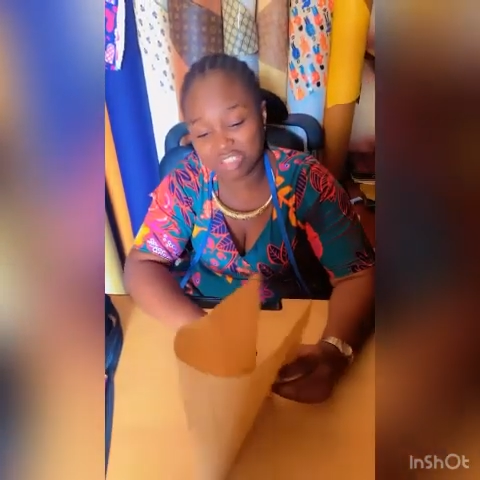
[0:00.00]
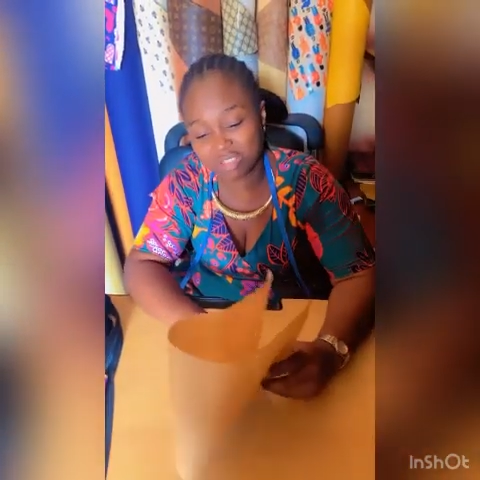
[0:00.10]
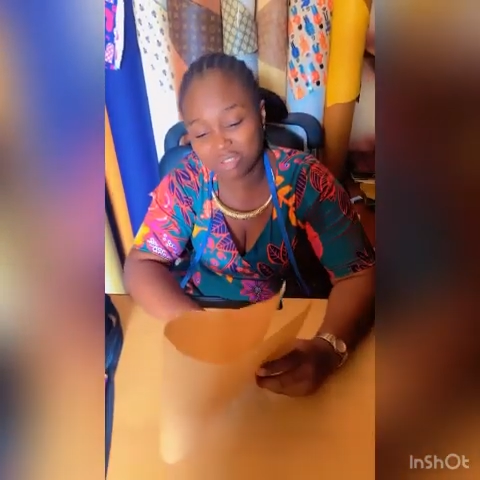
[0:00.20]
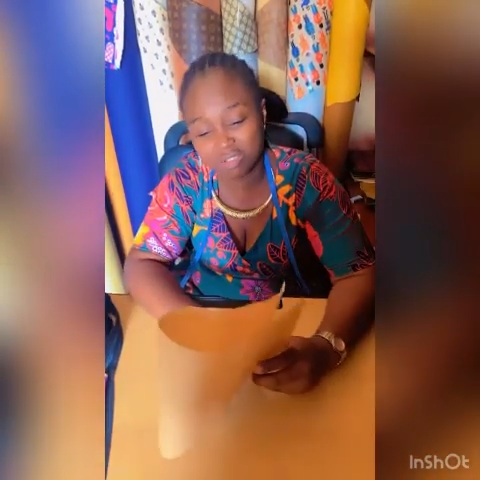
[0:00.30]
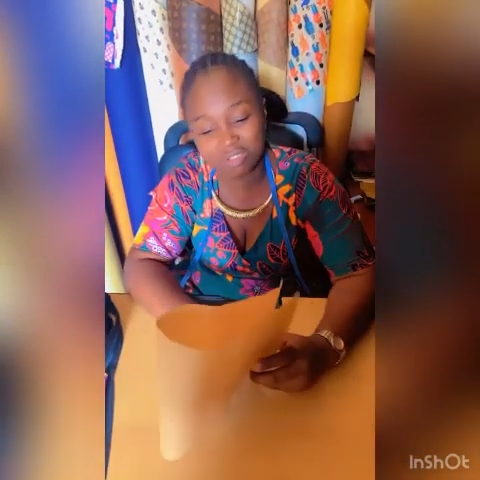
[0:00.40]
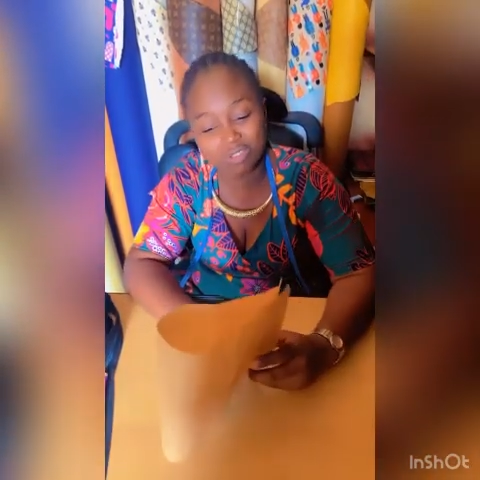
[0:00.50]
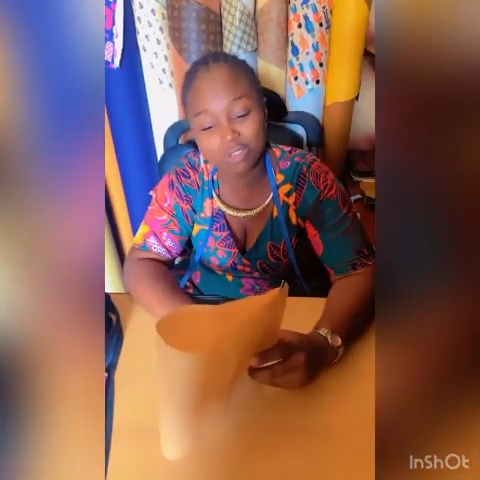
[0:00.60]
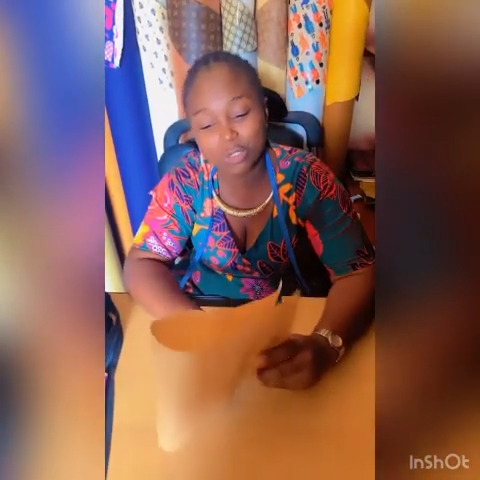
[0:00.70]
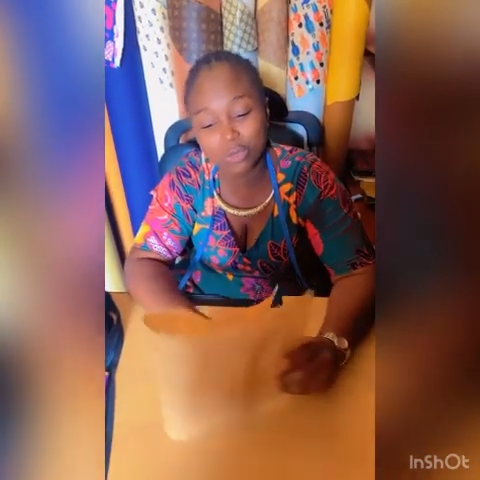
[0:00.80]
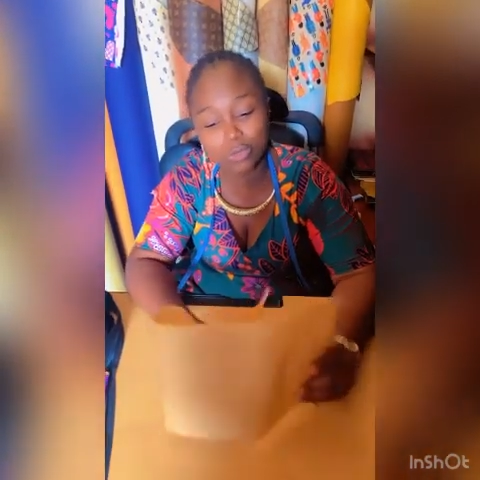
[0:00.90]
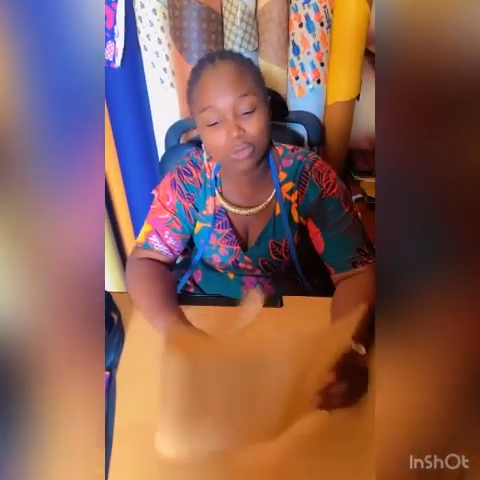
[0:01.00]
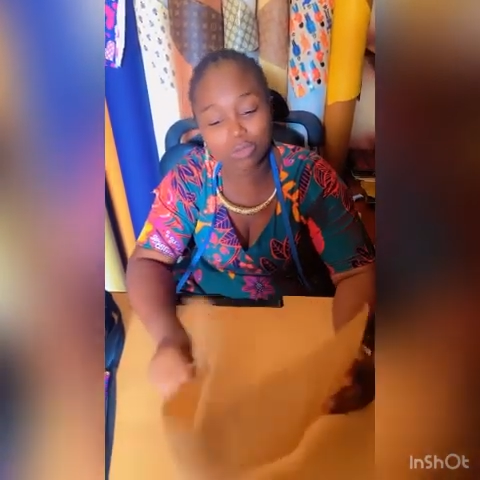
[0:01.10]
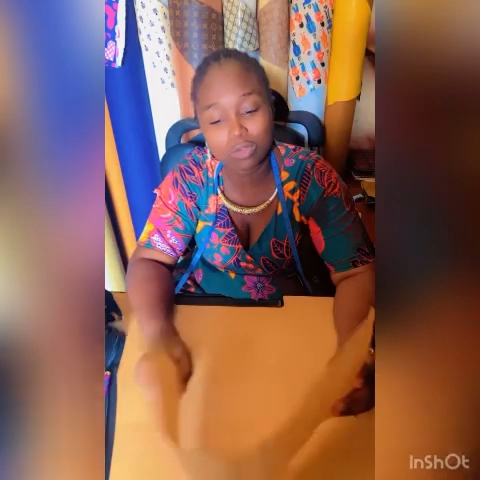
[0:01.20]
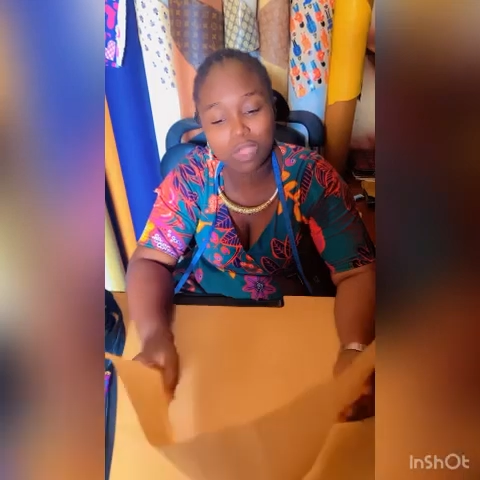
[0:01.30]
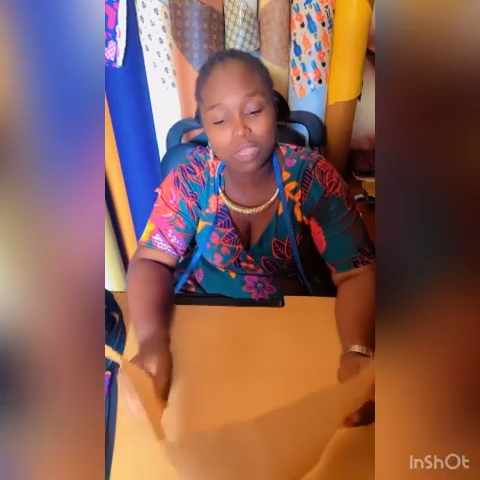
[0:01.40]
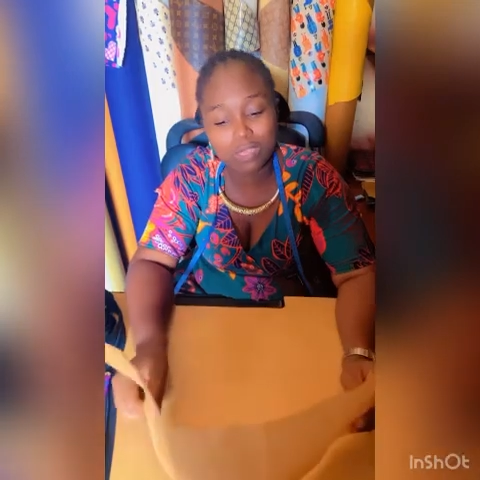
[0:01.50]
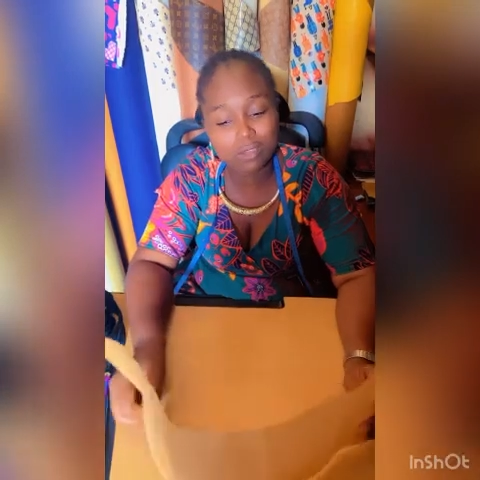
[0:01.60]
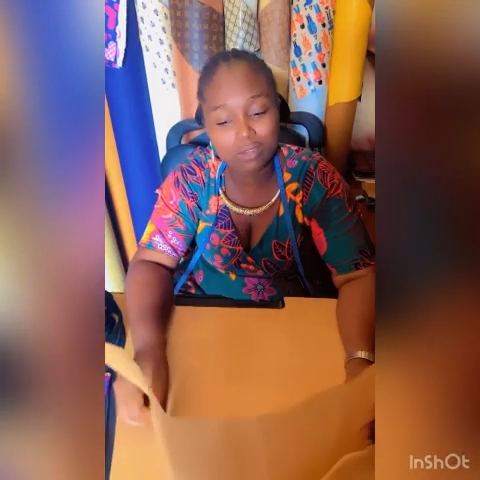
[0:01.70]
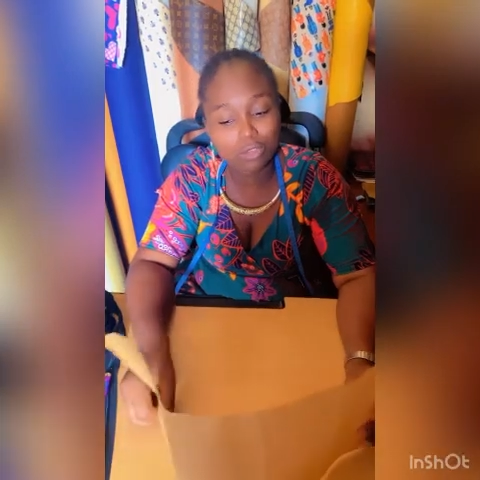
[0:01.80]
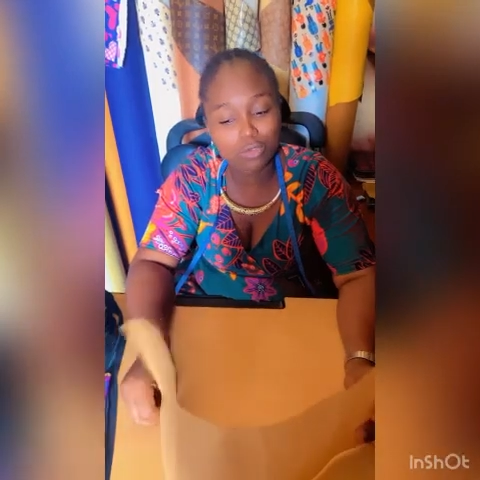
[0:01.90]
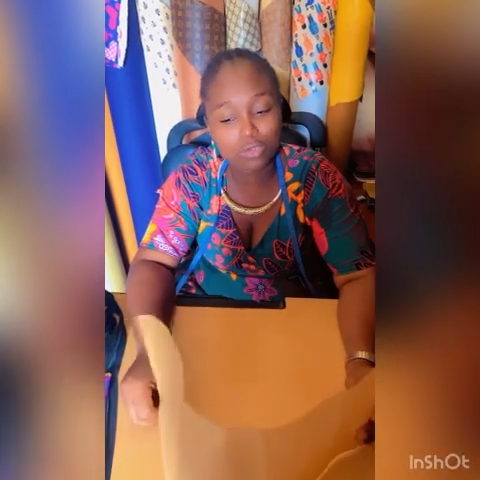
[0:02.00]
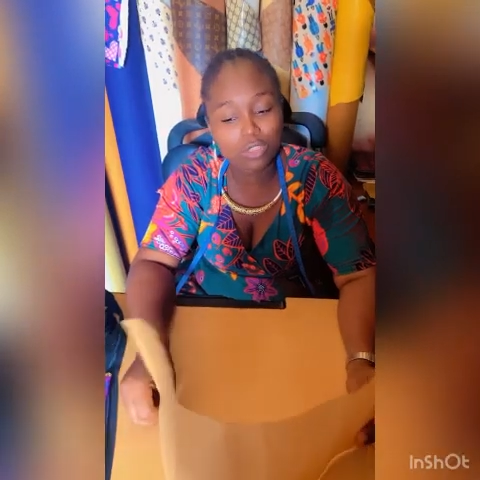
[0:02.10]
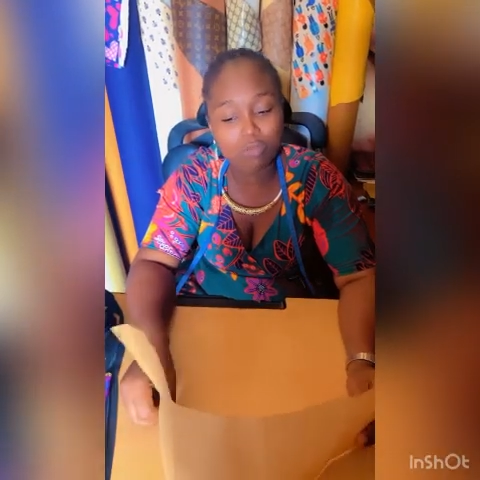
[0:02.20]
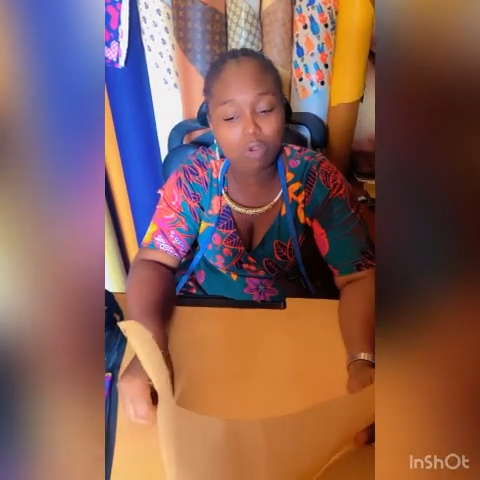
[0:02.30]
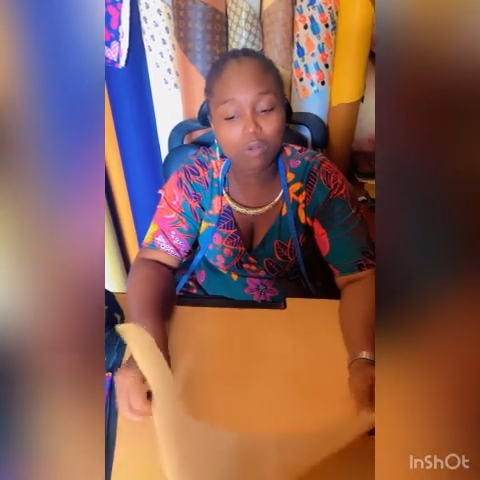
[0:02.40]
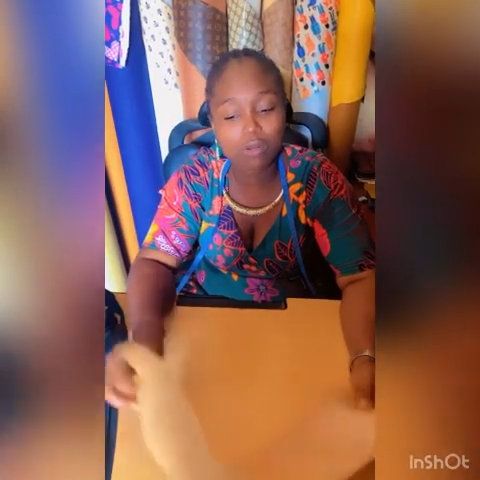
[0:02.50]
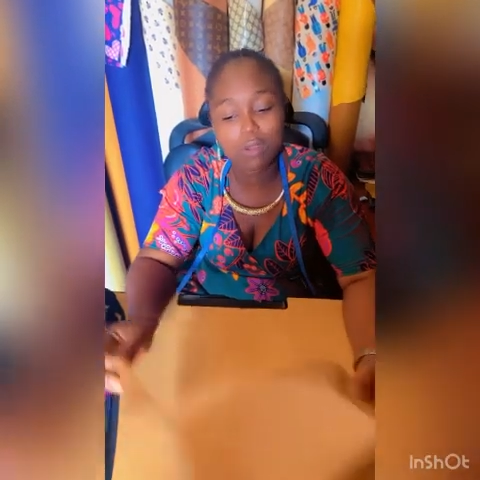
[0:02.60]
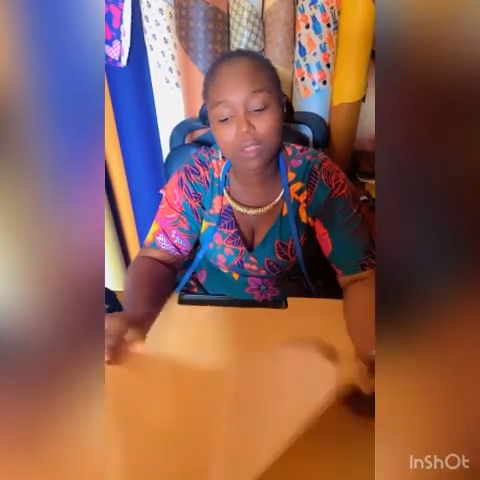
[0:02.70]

so it's not too small.